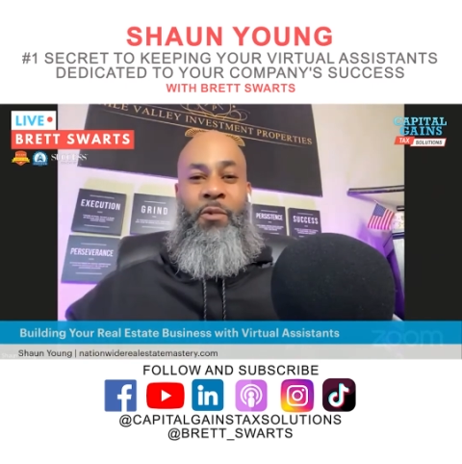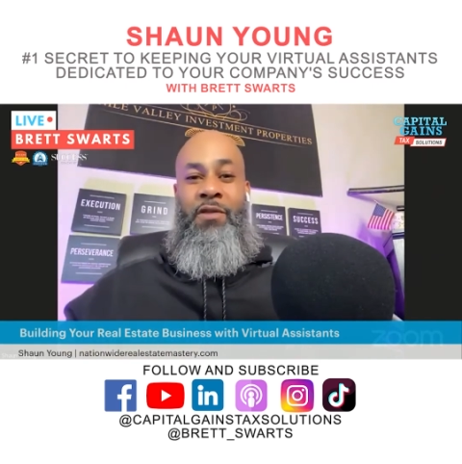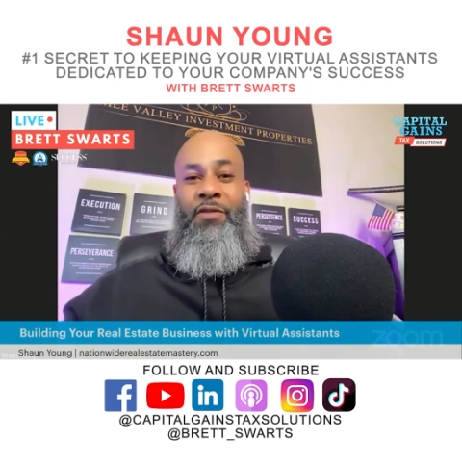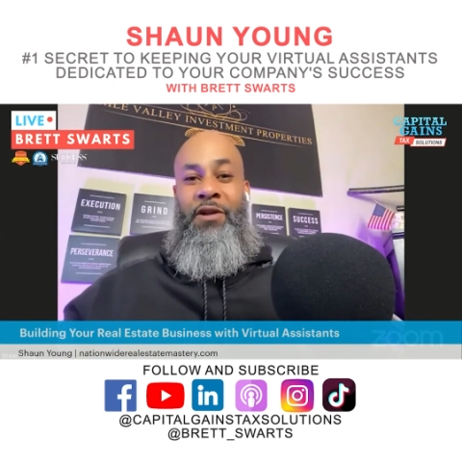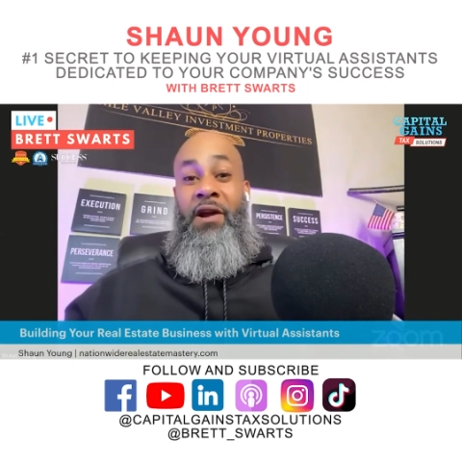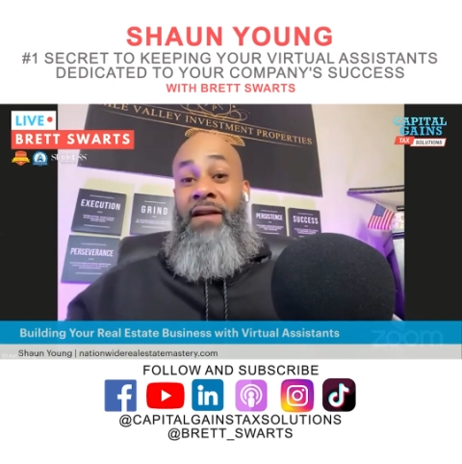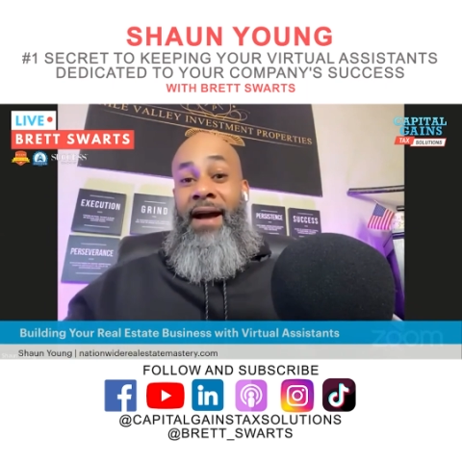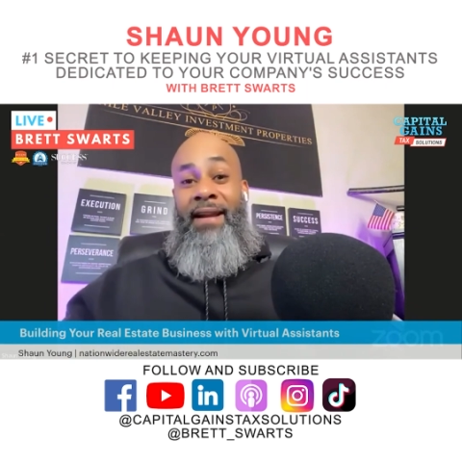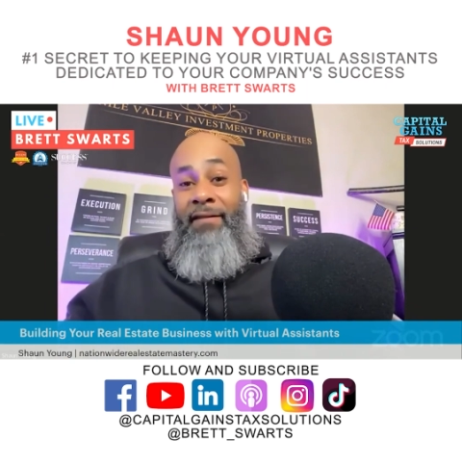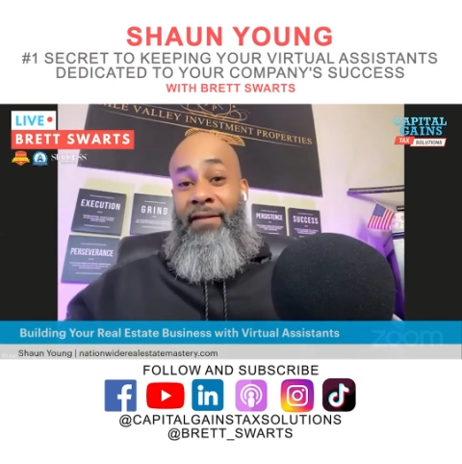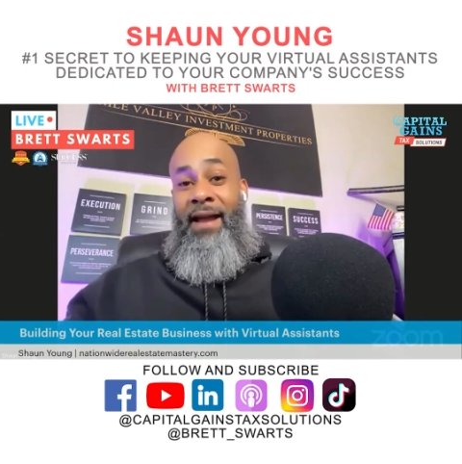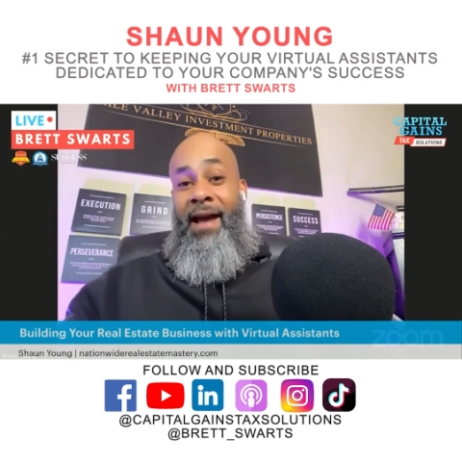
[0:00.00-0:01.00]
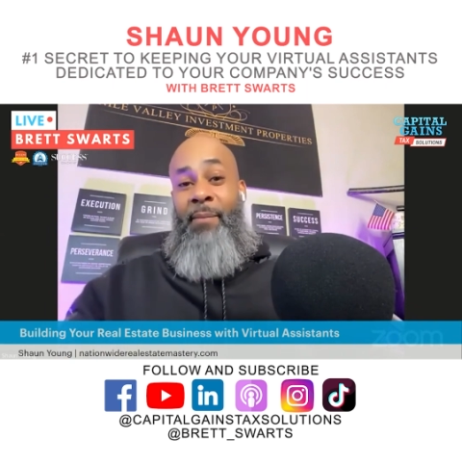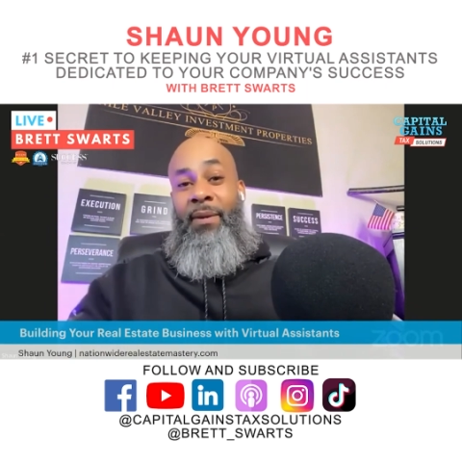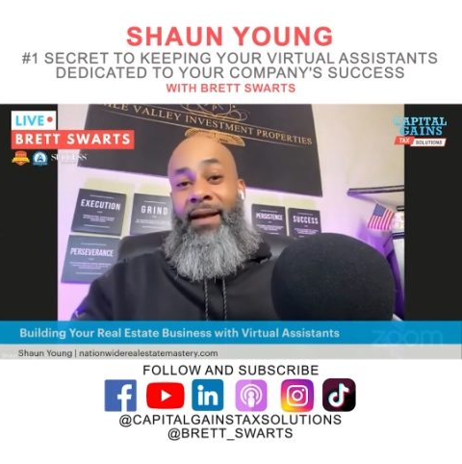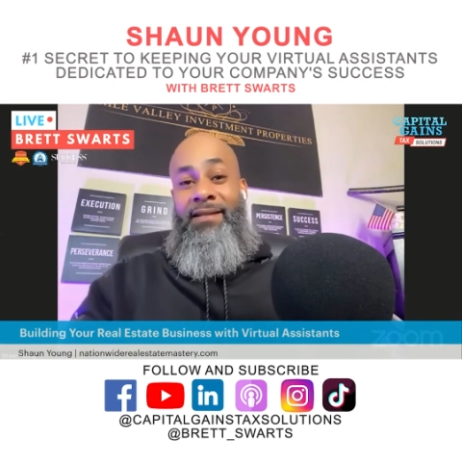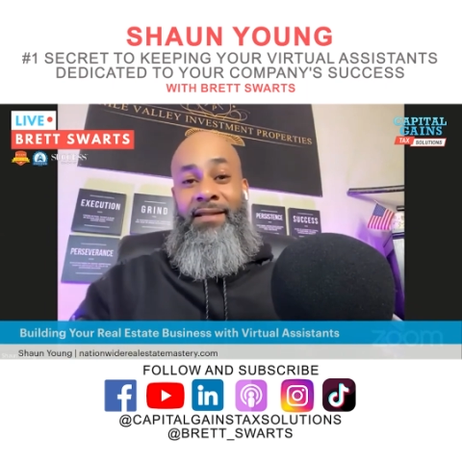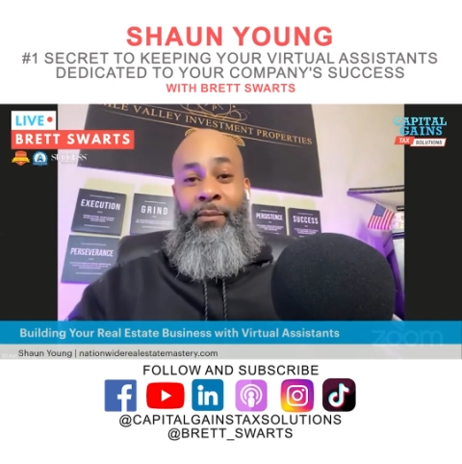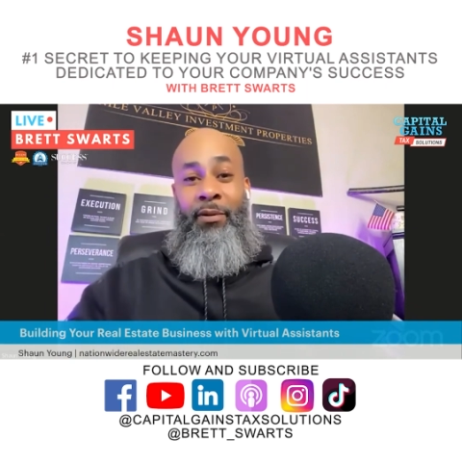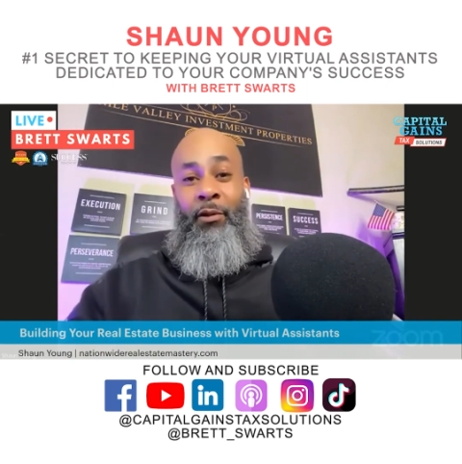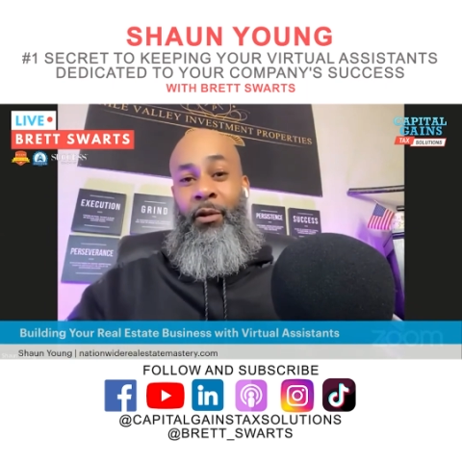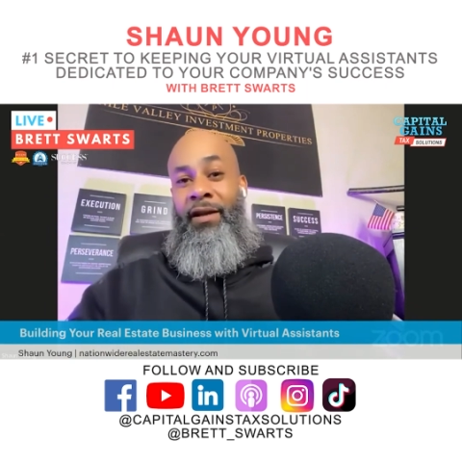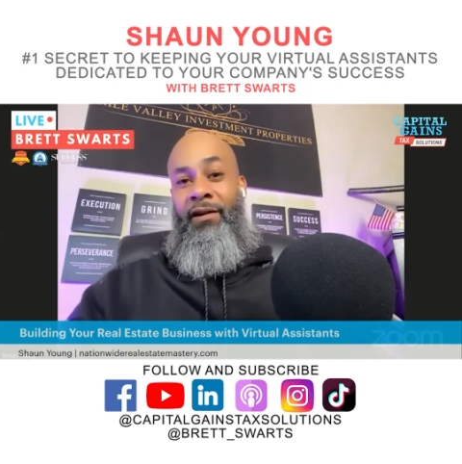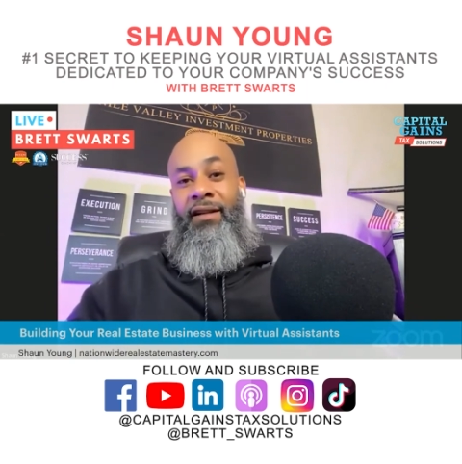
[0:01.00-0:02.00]
when they're not even happy as an
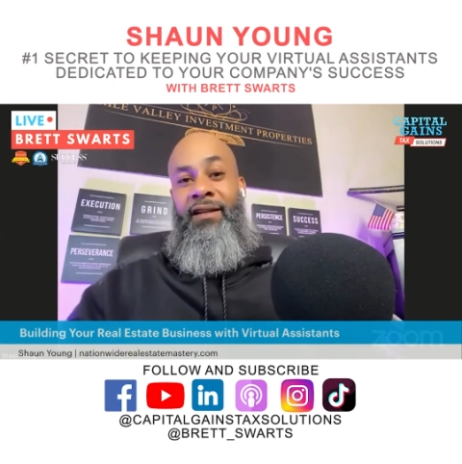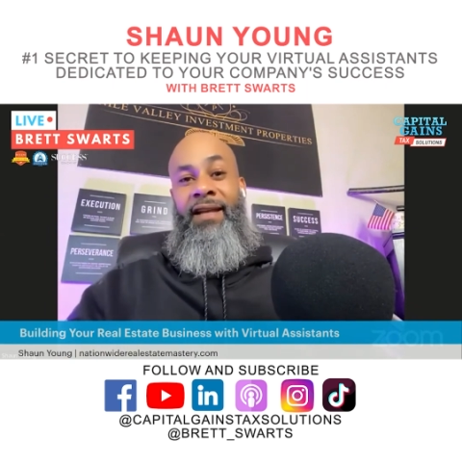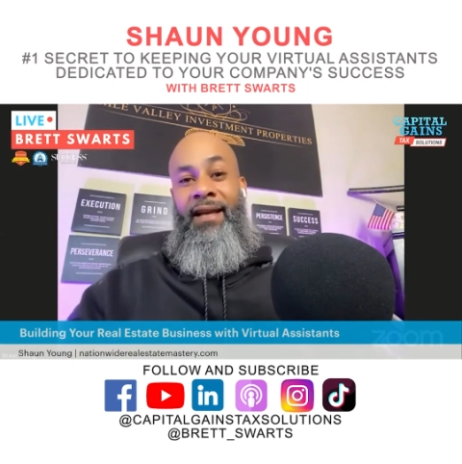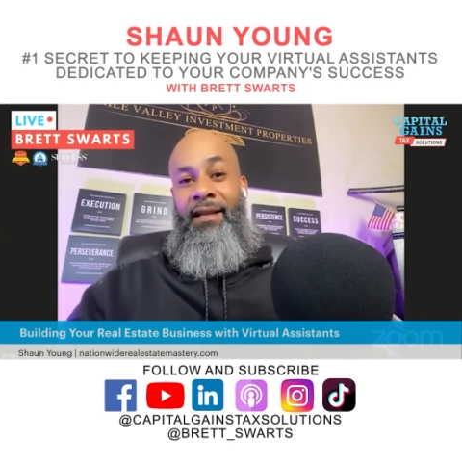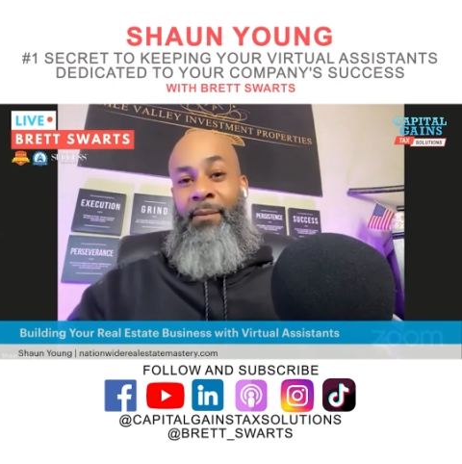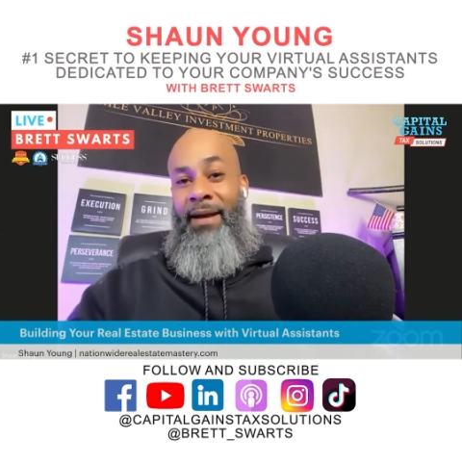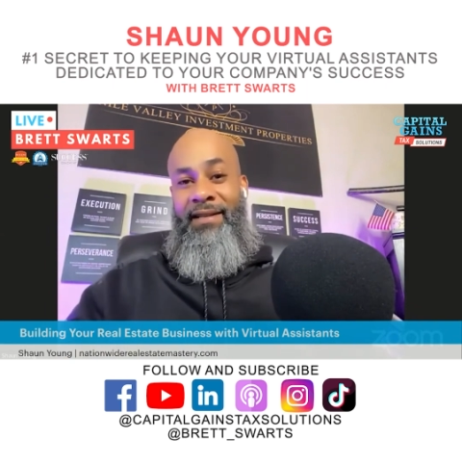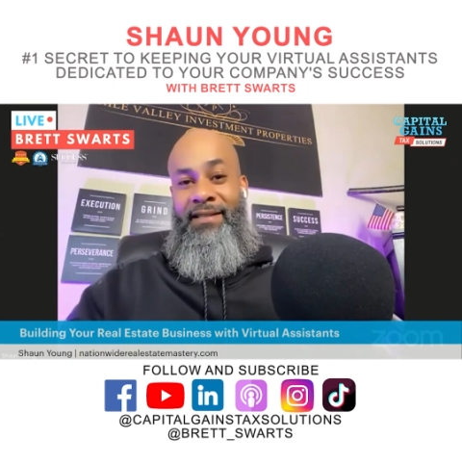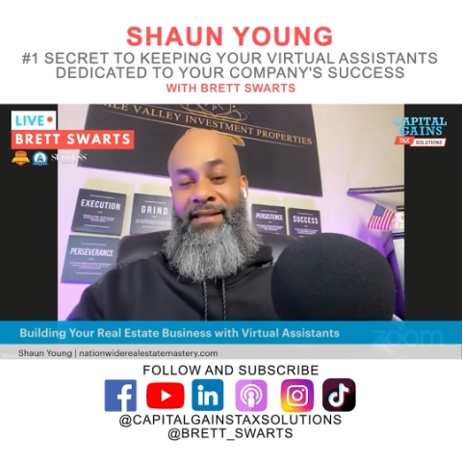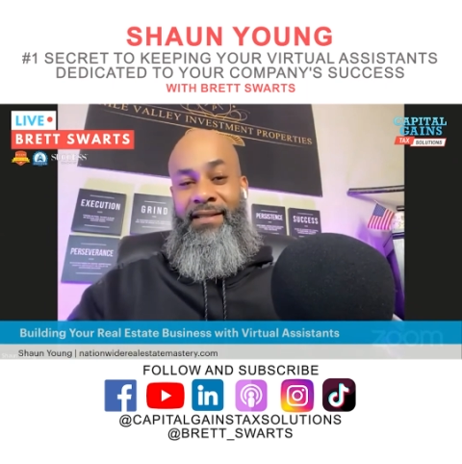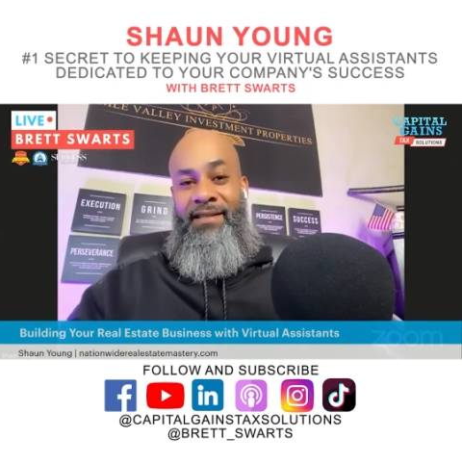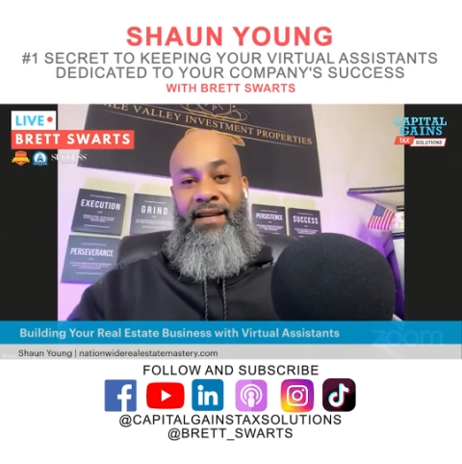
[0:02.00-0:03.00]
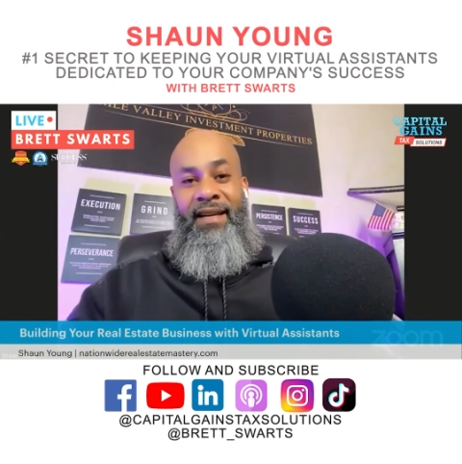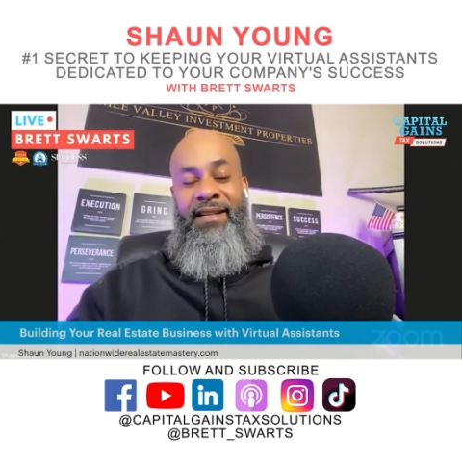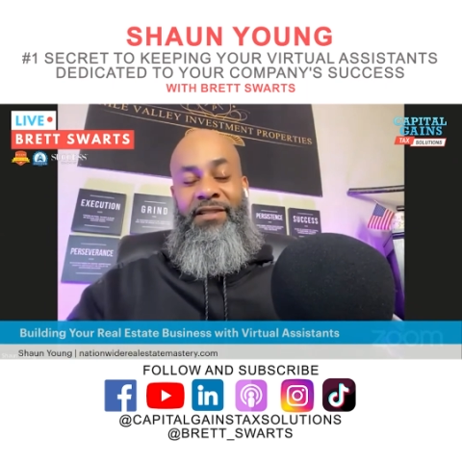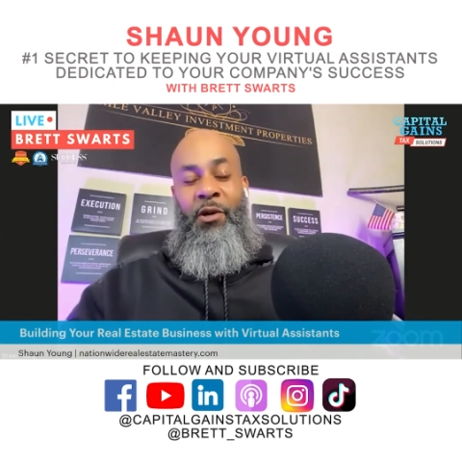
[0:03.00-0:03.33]
employee on a daily basis?